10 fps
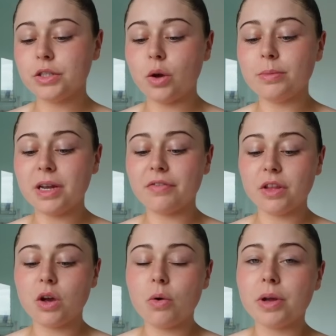So I'm
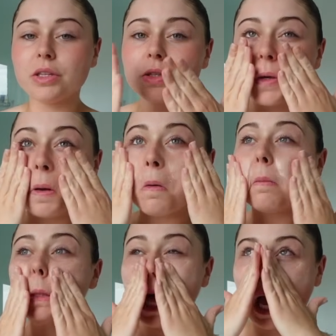definitely going to
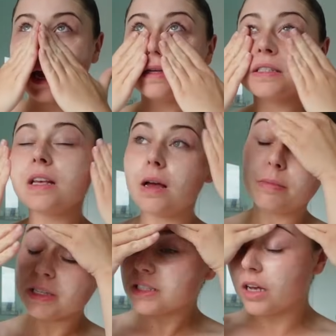apply
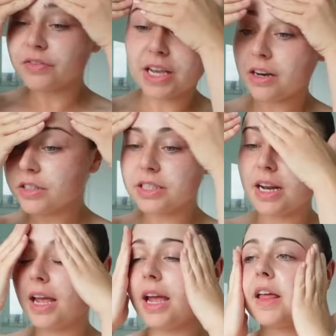some self-tanner
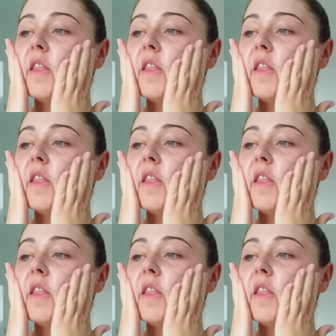today.